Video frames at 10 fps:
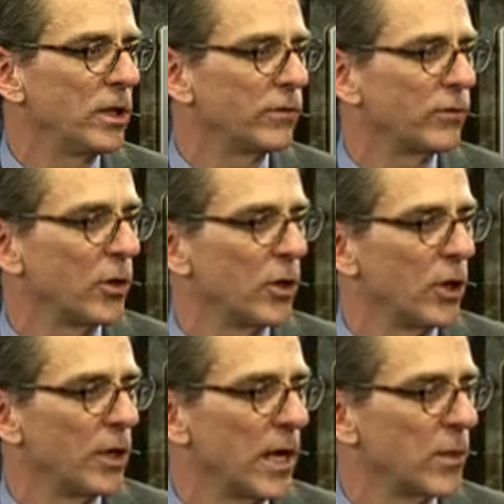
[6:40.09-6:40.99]
We have
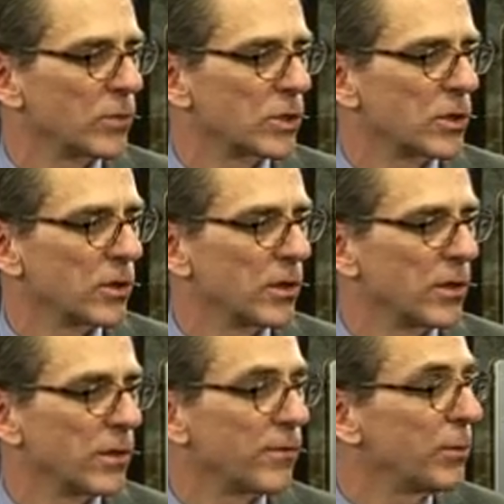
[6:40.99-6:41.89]
announced
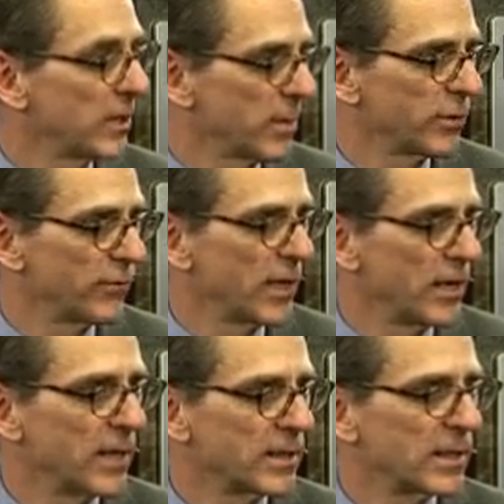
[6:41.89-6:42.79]
3 types of
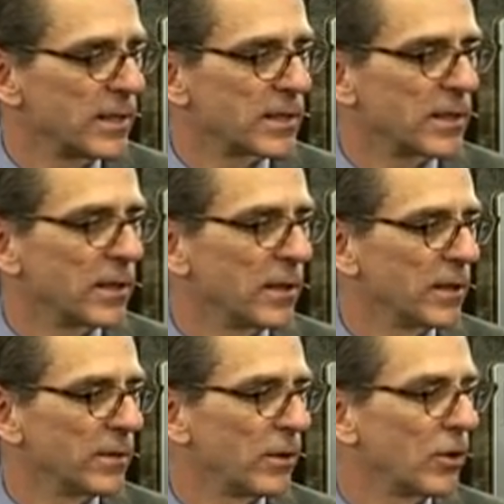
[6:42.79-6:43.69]
financings
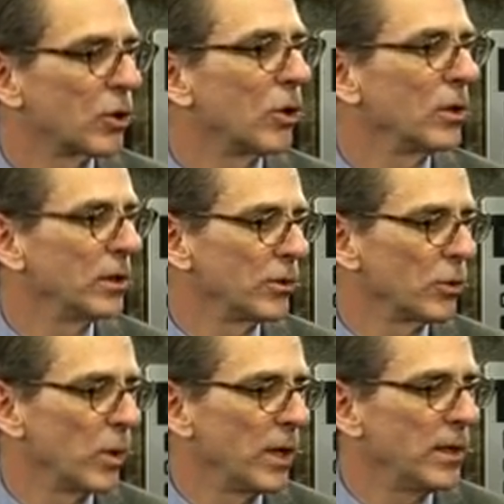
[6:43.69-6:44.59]
that are currently on
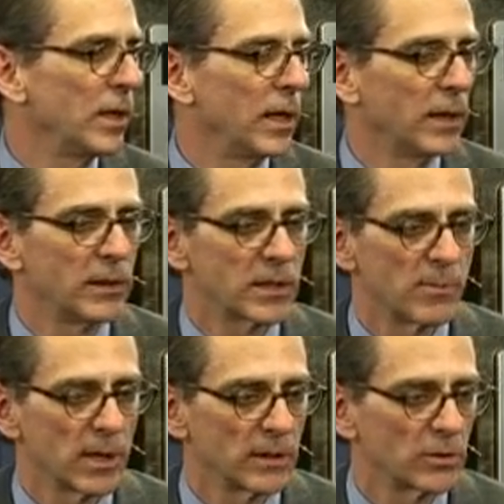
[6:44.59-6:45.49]
the way and
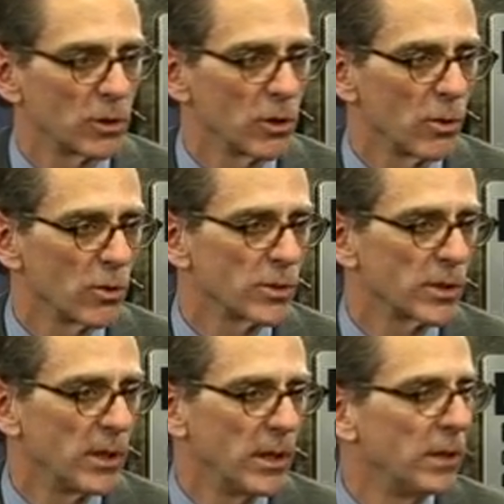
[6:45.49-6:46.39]
expected to
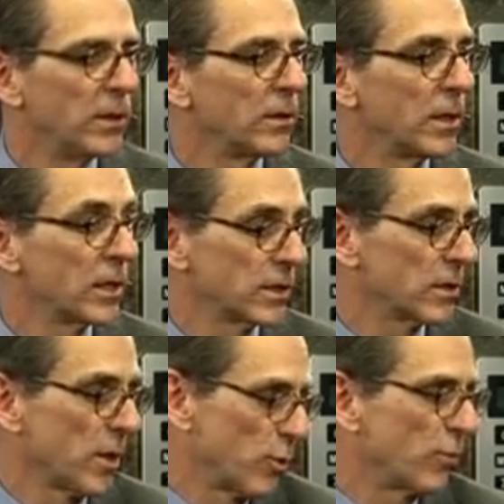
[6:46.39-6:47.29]
close in the next
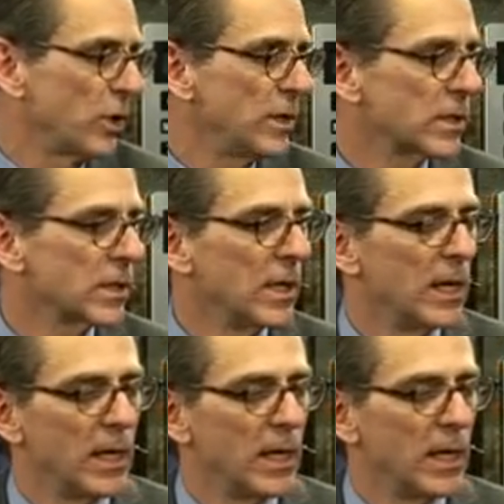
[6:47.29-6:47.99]
couple of weeks.